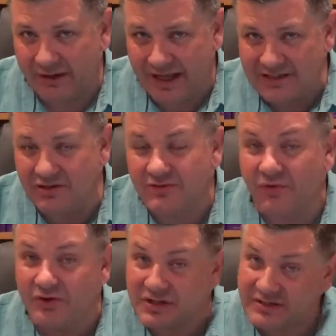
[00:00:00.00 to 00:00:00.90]
And that's those
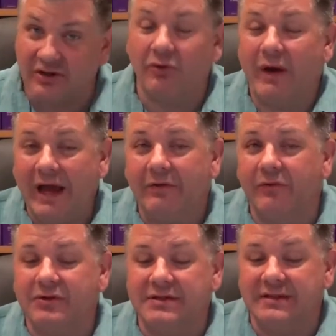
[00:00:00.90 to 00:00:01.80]
verses that are around
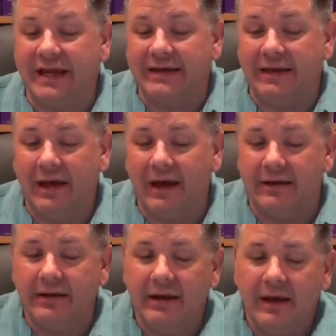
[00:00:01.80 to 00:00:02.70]
verses 8 and 9.
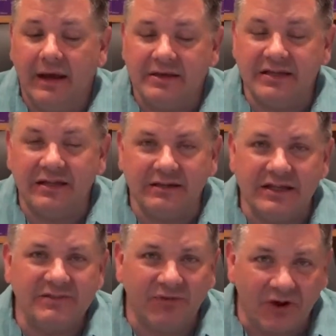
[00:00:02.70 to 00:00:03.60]
You see,
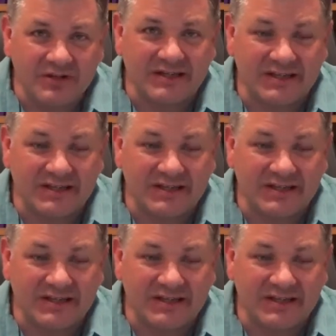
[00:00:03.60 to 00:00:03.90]
these verses